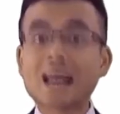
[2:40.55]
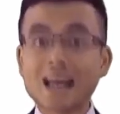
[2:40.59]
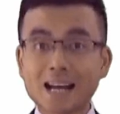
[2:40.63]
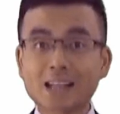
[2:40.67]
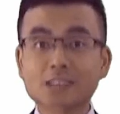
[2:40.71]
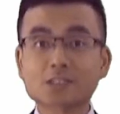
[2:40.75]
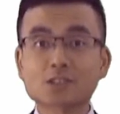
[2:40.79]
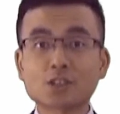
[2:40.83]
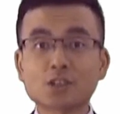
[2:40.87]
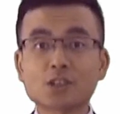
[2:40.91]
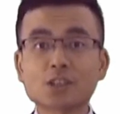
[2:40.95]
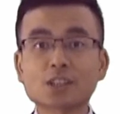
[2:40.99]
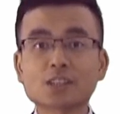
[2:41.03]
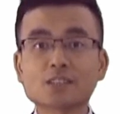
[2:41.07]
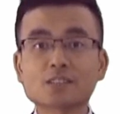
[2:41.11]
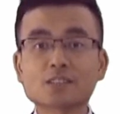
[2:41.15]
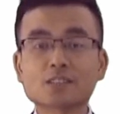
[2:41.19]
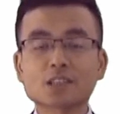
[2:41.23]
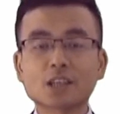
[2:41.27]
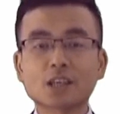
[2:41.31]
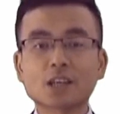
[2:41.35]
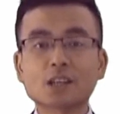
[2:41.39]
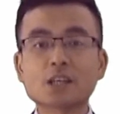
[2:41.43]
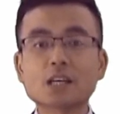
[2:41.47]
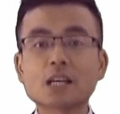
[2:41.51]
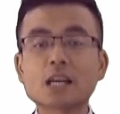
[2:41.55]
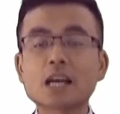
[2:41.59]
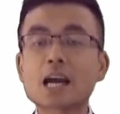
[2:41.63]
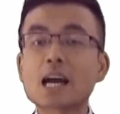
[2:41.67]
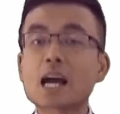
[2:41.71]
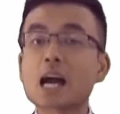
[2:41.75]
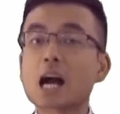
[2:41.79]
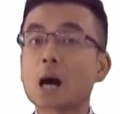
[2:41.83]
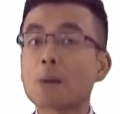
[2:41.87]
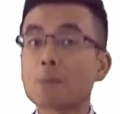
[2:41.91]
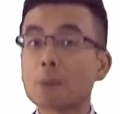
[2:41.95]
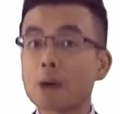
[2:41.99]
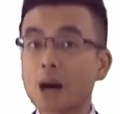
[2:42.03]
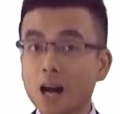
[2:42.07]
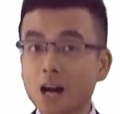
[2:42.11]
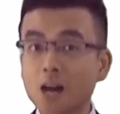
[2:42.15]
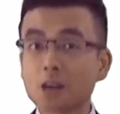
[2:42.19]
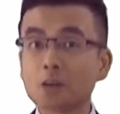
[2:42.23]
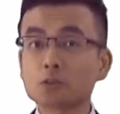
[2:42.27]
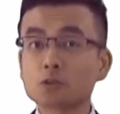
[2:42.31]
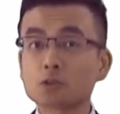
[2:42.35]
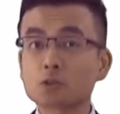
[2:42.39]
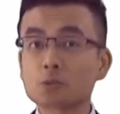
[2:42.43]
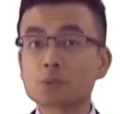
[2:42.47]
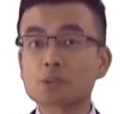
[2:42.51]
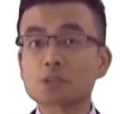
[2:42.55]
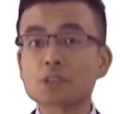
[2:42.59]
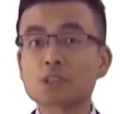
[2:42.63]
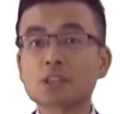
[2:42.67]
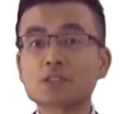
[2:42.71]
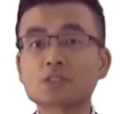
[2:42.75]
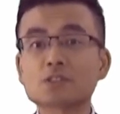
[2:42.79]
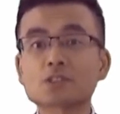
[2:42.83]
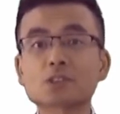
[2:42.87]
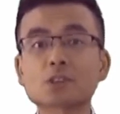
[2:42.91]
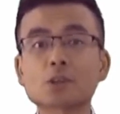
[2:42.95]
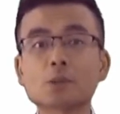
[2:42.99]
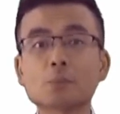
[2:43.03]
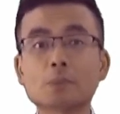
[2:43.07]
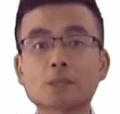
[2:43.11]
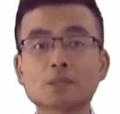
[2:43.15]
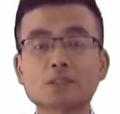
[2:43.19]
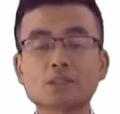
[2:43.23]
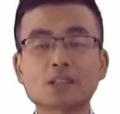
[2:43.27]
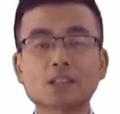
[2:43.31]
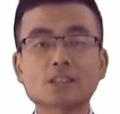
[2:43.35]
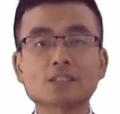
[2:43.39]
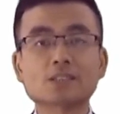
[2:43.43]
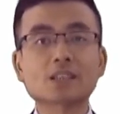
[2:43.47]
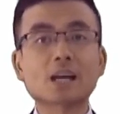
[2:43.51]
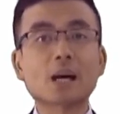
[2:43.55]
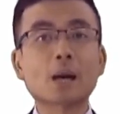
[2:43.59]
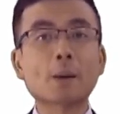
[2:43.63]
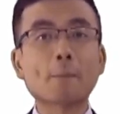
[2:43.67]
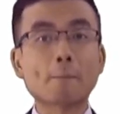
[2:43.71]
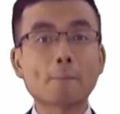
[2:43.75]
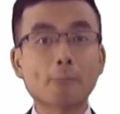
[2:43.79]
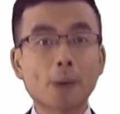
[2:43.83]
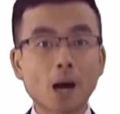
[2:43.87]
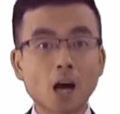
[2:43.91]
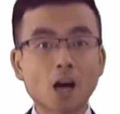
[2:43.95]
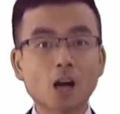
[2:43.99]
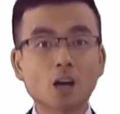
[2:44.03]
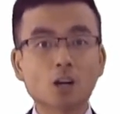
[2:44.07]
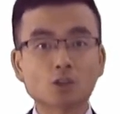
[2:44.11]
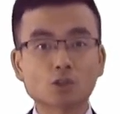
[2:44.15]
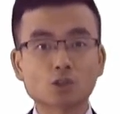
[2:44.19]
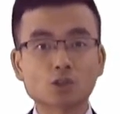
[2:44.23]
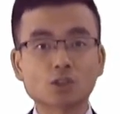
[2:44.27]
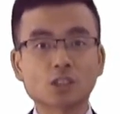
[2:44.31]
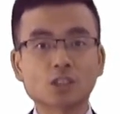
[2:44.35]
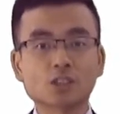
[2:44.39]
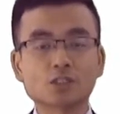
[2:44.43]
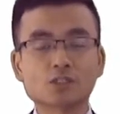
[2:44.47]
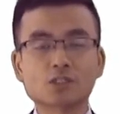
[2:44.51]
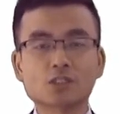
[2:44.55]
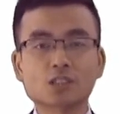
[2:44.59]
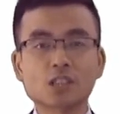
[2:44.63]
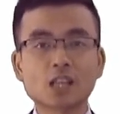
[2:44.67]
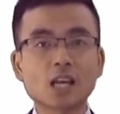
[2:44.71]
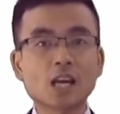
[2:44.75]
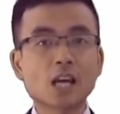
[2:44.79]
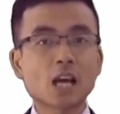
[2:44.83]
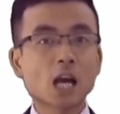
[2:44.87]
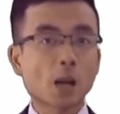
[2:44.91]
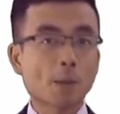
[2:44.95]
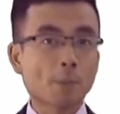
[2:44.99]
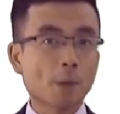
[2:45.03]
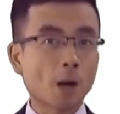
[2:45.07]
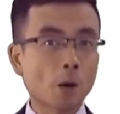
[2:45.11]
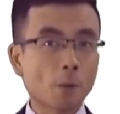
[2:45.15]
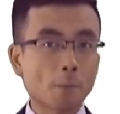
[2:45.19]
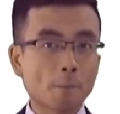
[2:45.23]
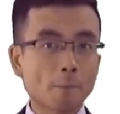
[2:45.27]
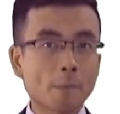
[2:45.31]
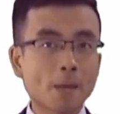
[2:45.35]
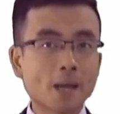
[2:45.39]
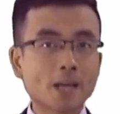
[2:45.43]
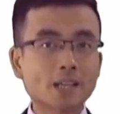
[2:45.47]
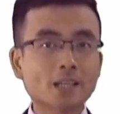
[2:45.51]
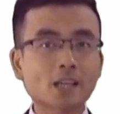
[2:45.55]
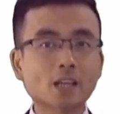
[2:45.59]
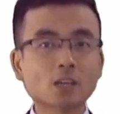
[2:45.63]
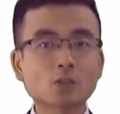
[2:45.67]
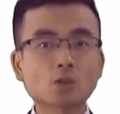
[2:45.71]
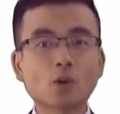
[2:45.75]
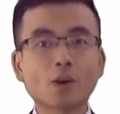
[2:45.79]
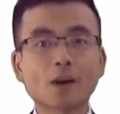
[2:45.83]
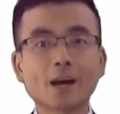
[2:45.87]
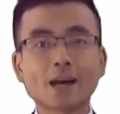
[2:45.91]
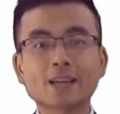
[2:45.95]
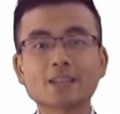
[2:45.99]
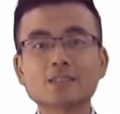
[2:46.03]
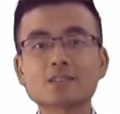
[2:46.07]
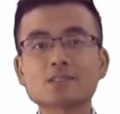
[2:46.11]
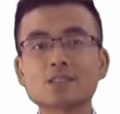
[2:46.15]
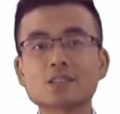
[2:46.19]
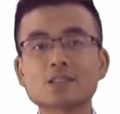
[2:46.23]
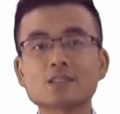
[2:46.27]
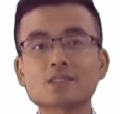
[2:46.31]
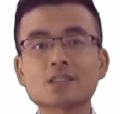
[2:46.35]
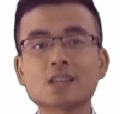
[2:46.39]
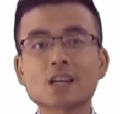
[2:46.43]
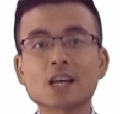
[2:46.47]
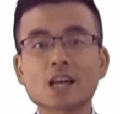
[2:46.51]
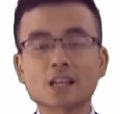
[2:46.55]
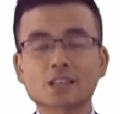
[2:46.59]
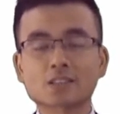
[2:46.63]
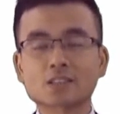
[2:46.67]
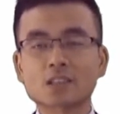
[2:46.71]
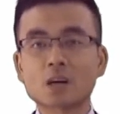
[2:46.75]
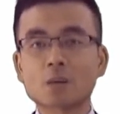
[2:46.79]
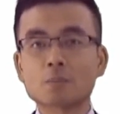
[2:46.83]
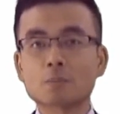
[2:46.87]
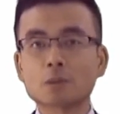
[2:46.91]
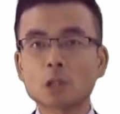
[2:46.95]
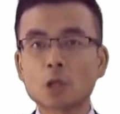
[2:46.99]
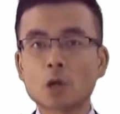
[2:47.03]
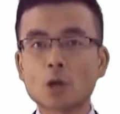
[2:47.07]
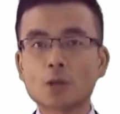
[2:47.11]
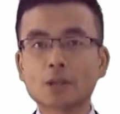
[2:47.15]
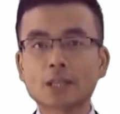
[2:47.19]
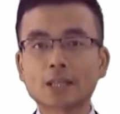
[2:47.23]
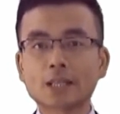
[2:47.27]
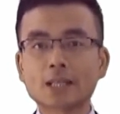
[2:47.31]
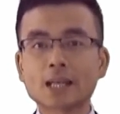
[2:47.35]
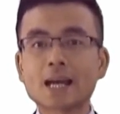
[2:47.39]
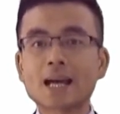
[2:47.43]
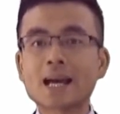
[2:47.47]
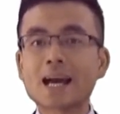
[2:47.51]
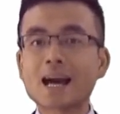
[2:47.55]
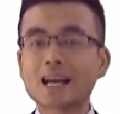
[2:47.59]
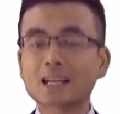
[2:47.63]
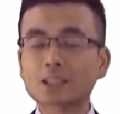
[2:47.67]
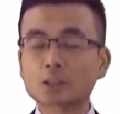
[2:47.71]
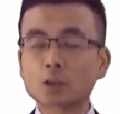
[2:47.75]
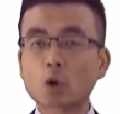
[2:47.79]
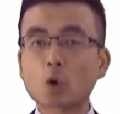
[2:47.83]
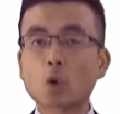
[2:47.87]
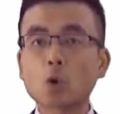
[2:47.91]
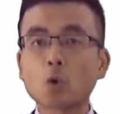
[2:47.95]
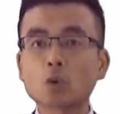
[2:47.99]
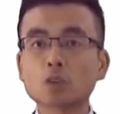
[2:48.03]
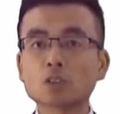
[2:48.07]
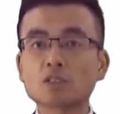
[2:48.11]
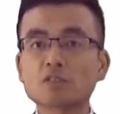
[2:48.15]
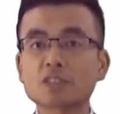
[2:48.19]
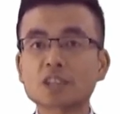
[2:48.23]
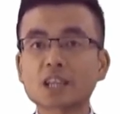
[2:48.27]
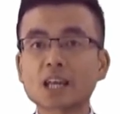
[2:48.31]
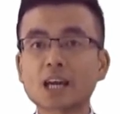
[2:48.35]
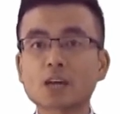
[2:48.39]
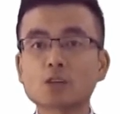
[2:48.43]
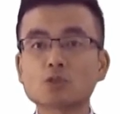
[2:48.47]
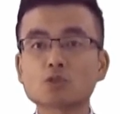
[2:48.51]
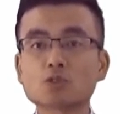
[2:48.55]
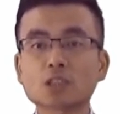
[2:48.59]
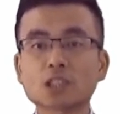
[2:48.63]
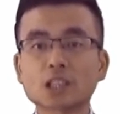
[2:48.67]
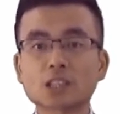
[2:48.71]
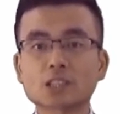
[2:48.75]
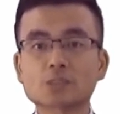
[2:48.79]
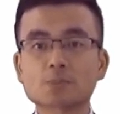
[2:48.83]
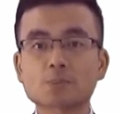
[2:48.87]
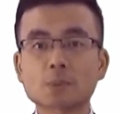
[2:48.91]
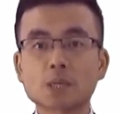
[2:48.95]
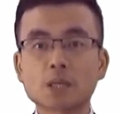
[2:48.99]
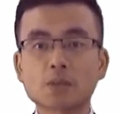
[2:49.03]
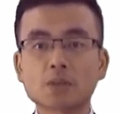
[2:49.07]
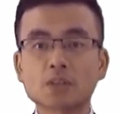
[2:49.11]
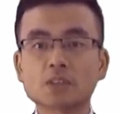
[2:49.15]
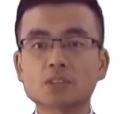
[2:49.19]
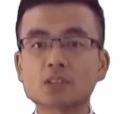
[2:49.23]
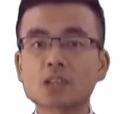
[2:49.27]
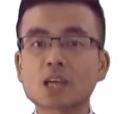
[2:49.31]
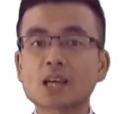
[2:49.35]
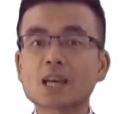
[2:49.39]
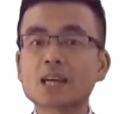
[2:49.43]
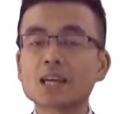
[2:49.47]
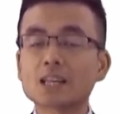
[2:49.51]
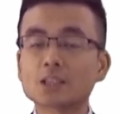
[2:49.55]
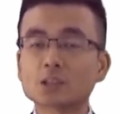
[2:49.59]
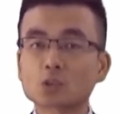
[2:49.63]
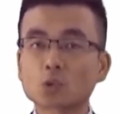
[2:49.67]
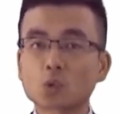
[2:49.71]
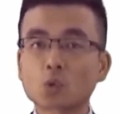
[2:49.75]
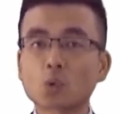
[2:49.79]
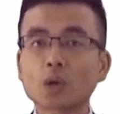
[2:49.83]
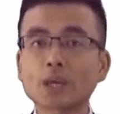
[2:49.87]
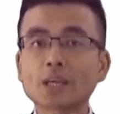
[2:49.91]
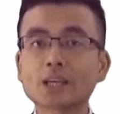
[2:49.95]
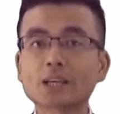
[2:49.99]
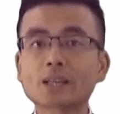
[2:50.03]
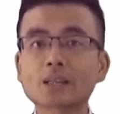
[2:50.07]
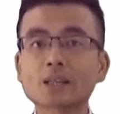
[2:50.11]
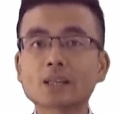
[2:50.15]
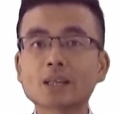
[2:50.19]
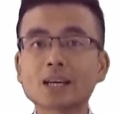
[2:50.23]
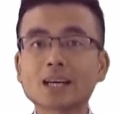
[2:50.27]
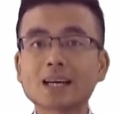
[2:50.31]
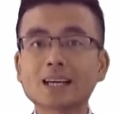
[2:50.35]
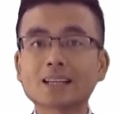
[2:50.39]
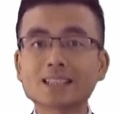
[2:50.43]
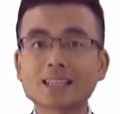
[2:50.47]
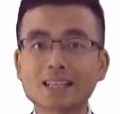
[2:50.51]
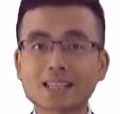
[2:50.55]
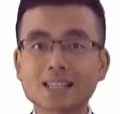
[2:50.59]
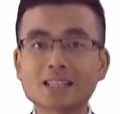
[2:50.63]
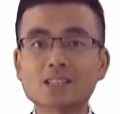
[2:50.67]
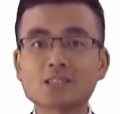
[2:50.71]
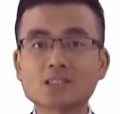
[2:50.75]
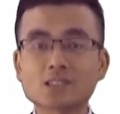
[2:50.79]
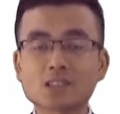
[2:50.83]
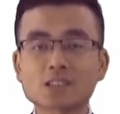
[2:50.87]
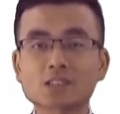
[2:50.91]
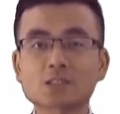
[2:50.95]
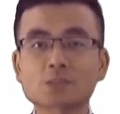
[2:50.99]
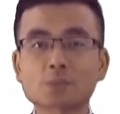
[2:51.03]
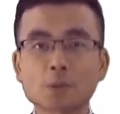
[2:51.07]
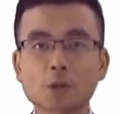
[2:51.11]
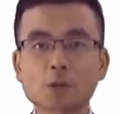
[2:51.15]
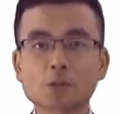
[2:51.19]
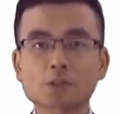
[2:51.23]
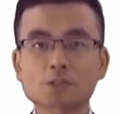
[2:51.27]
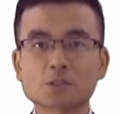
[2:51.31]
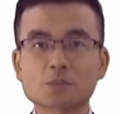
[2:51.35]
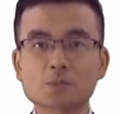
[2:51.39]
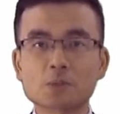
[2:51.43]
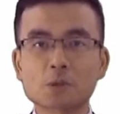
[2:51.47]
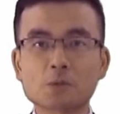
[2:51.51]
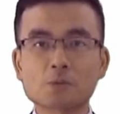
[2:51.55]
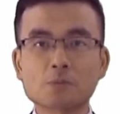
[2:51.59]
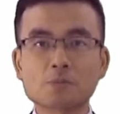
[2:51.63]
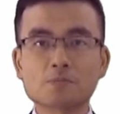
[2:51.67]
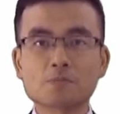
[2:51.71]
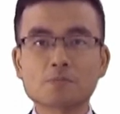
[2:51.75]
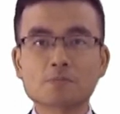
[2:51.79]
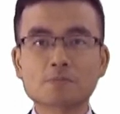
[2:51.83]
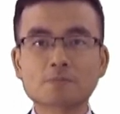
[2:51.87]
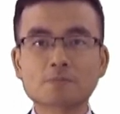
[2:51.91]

As you can see, I'm 100% committed and passionate about making your ACCA exam learning and qualification experience as quick and easy as possible.